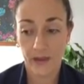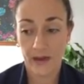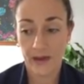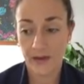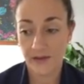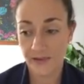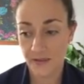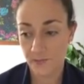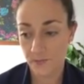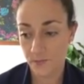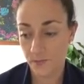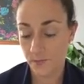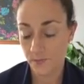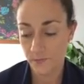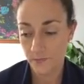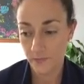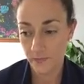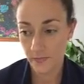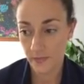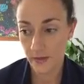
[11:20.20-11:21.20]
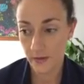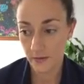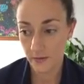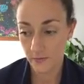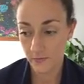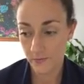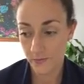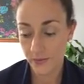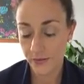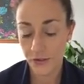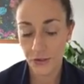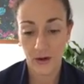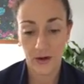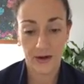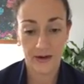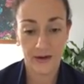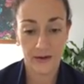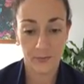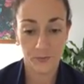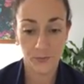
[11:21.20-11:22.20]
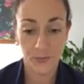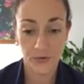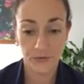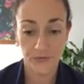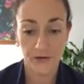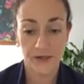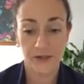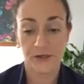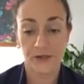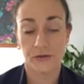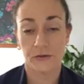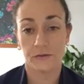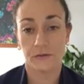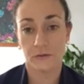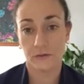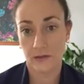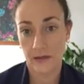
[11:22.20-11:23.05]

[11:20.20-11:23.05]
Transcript: us portraying professional